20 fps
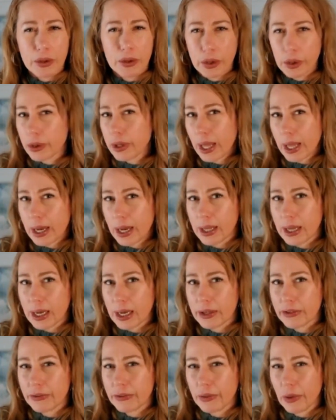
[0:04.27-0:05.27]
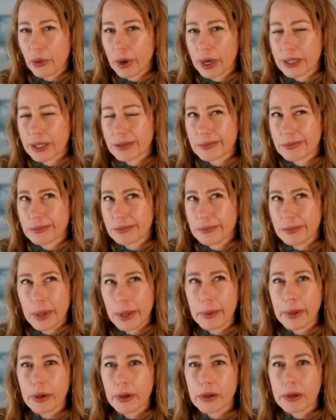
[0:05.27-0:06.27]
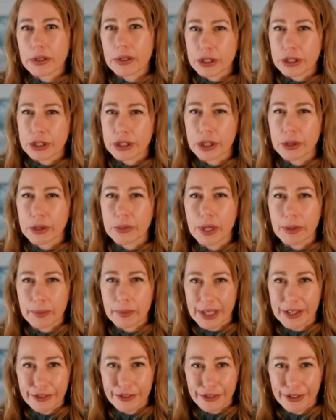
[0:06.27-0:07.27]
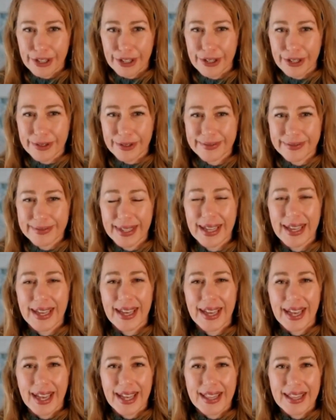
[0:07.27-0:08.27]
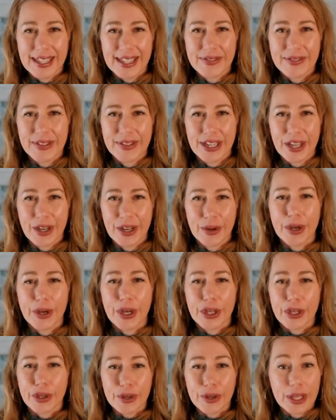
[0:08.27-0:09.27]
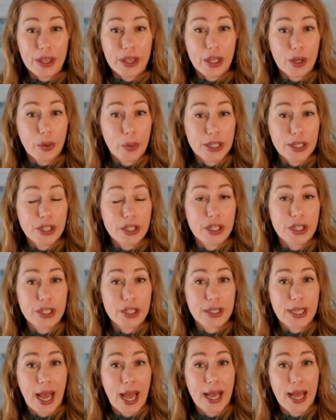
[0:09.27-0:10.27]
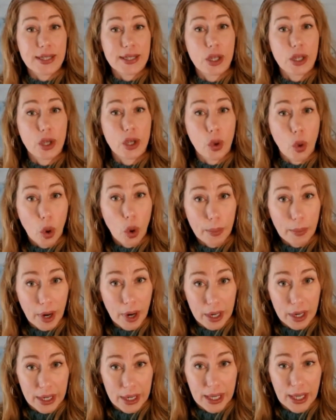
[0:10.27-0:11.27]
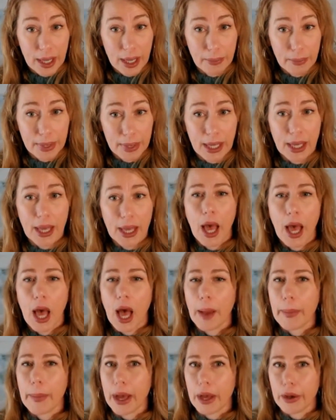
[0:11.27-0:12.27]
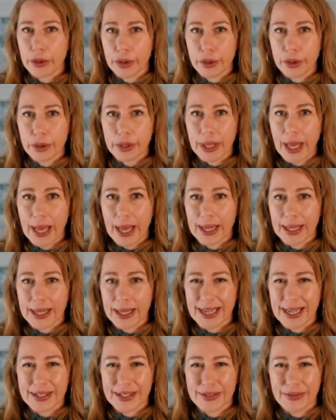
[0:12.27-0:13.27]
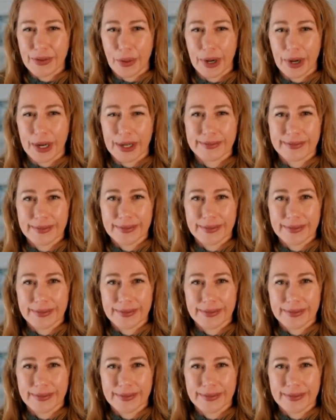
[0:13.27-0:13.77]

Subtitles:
Google Analytics 4 and maybe aren't sure what it means for you? In this video, you'll get the questions to ask your marketing company about Google Analytics 4.